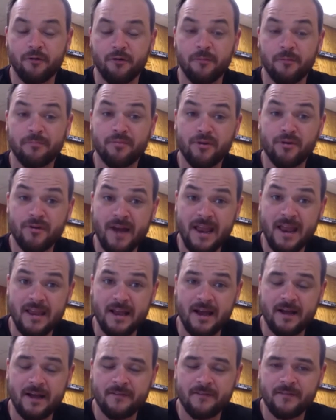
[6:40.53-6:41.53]

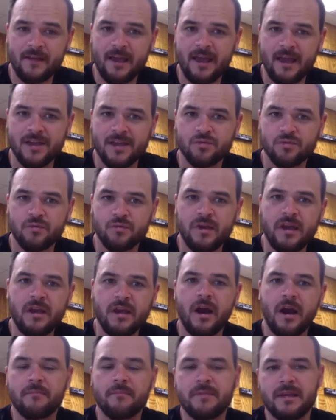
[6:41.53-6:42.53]
prayer as we
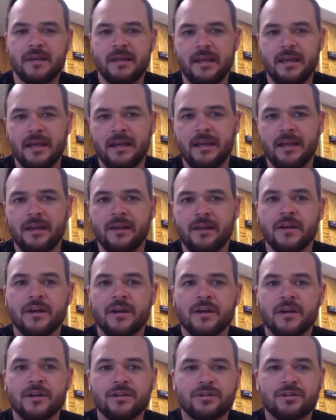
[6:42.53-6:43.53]
are beginning
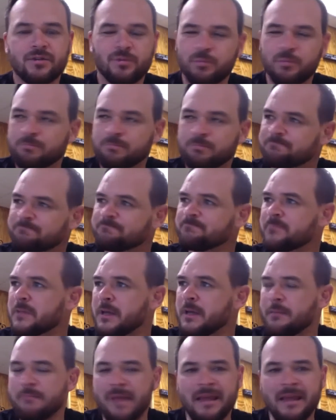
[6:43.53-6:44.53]
to
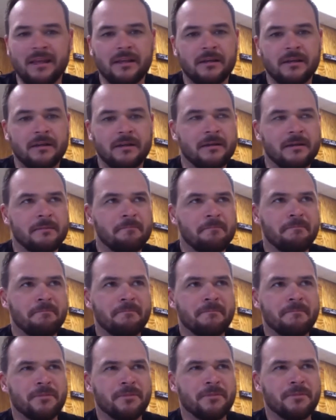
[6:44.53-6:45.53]
make
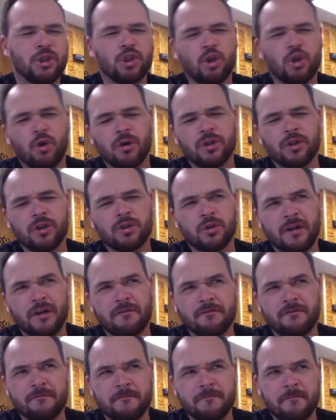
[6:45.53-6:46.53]
sort
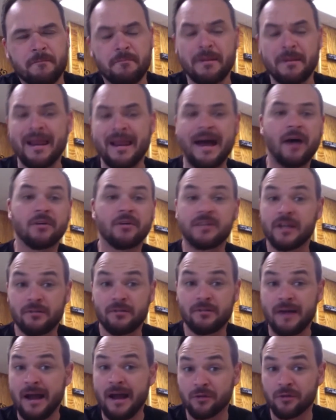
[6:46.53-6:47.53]
of plow the
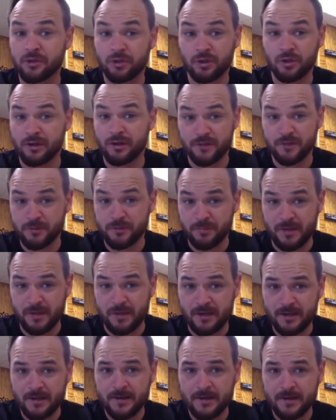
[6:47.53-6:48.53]
ground, so to
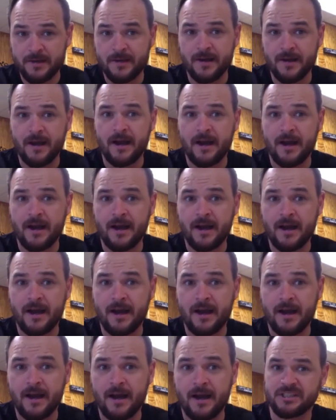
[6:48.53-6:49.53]
speak,
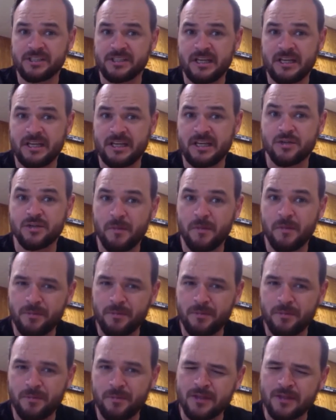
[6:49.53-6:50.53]
of a city. As we
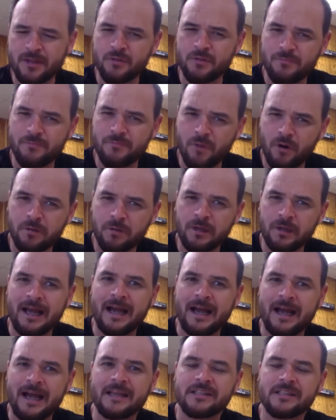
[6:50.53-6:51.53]
begin to
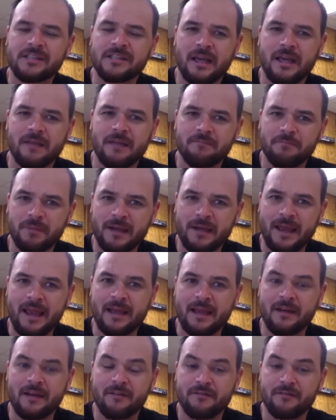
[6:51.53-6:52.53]
mobilize and
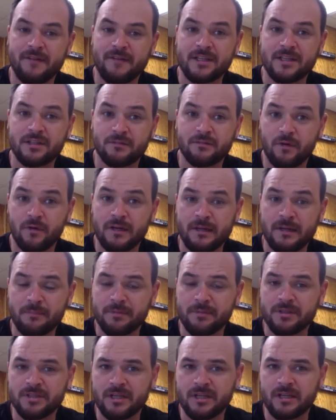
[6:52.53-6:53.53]
plan a festival in a
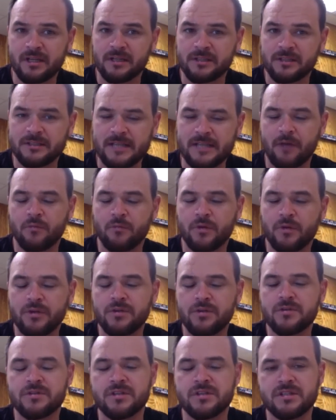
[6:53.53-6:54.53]
particular town, we
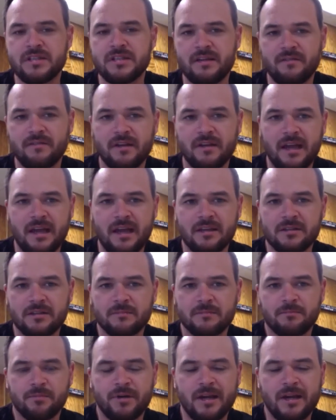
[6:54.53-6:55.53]
use the 7 gate
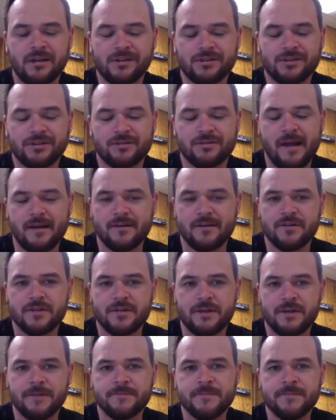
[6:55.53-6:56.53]
prayer
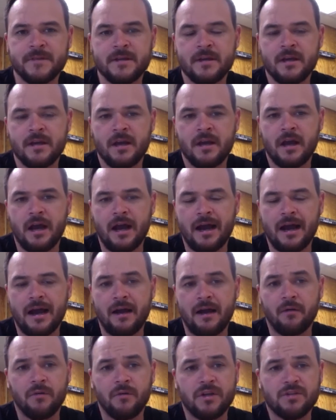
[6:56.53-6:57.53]
strategy,
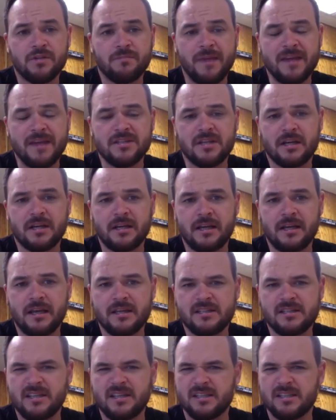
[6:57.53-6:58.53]
which basically
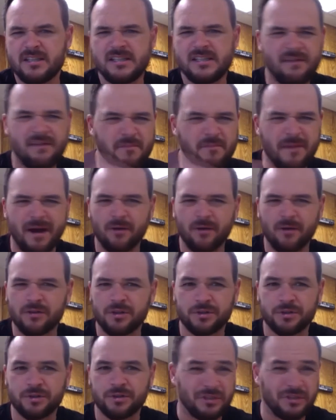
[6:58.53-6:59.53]
is the 7
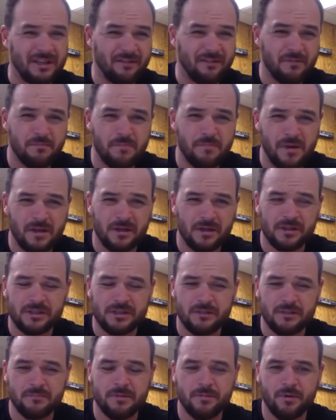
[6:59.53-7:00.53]
mountains or 7 pillars.
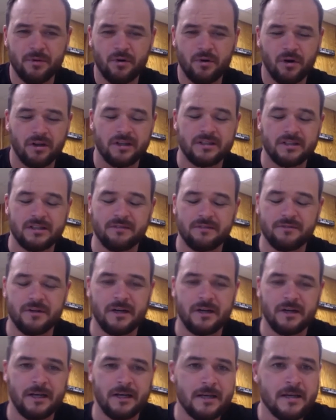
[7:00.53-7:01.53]
Some people call it
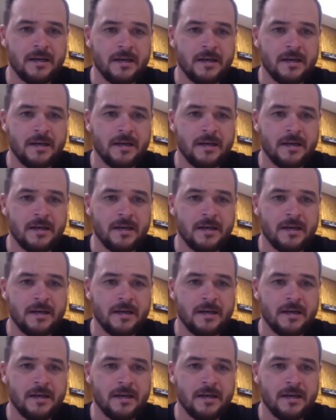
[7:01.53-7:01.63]
differently,